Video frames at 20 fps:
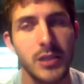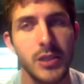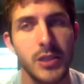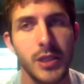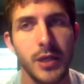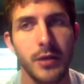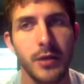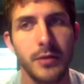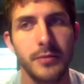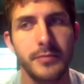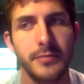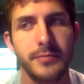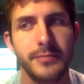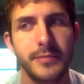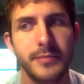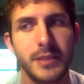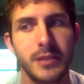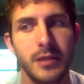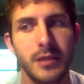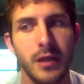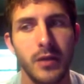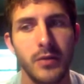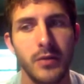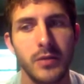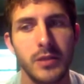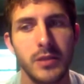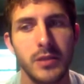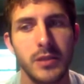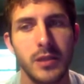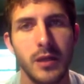So I
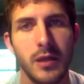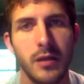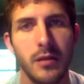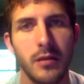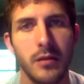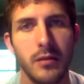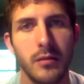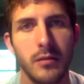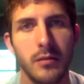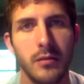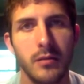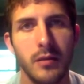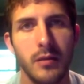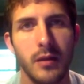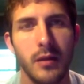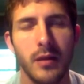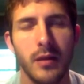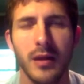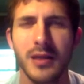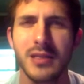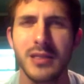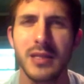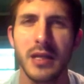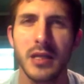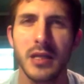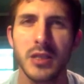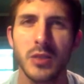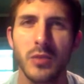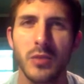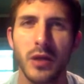was kind of, I guess that
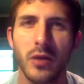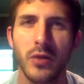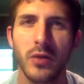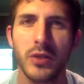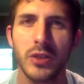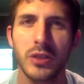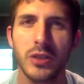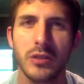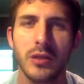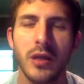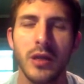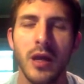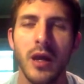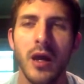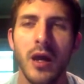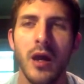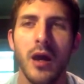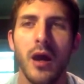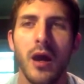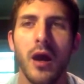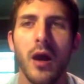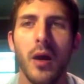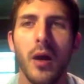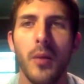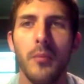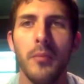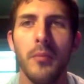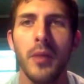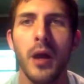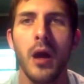answered my question.
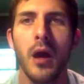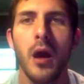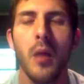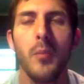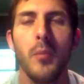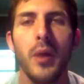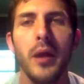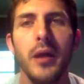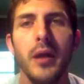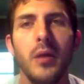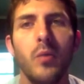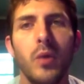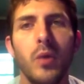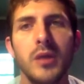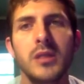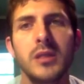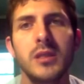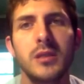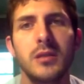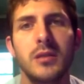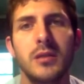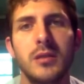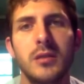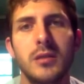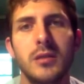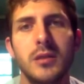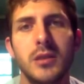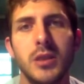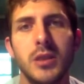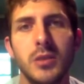But it wasn't
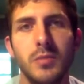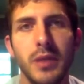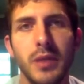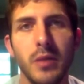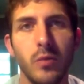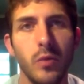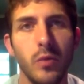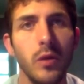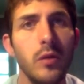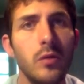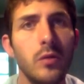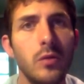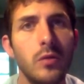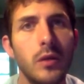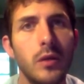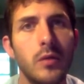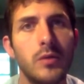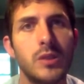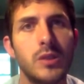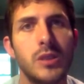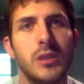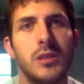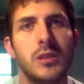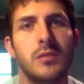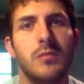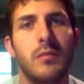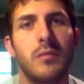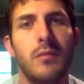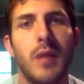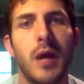to be rude. It was
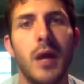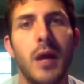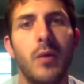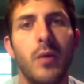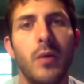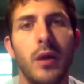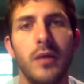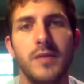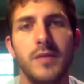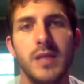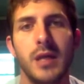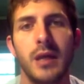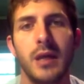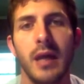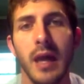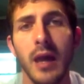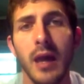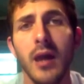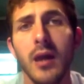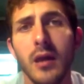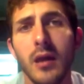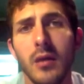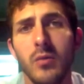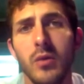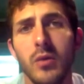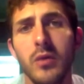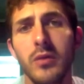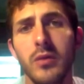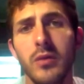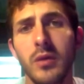just my way of saying, hey,
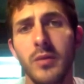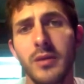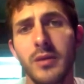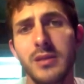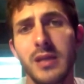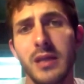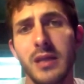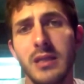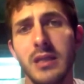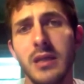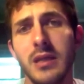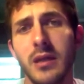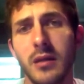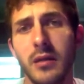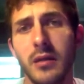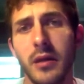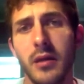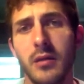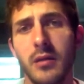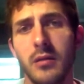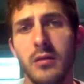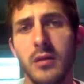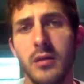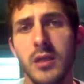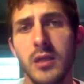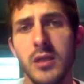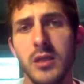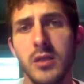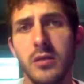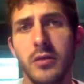what do you think about this idea? Like,
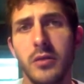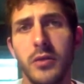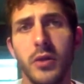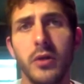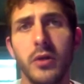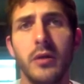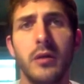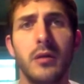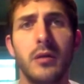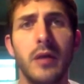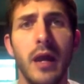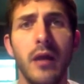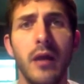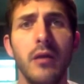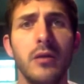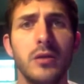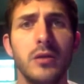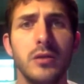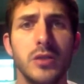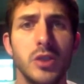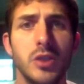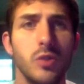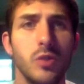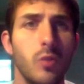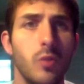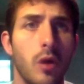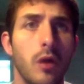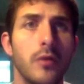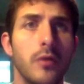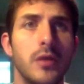these are your characters.
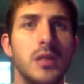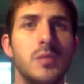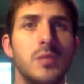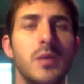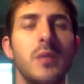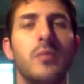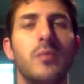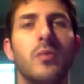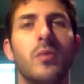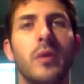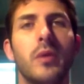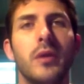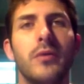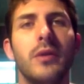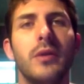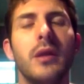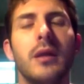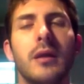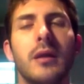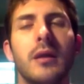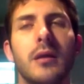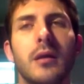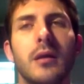You are these people. What do you think?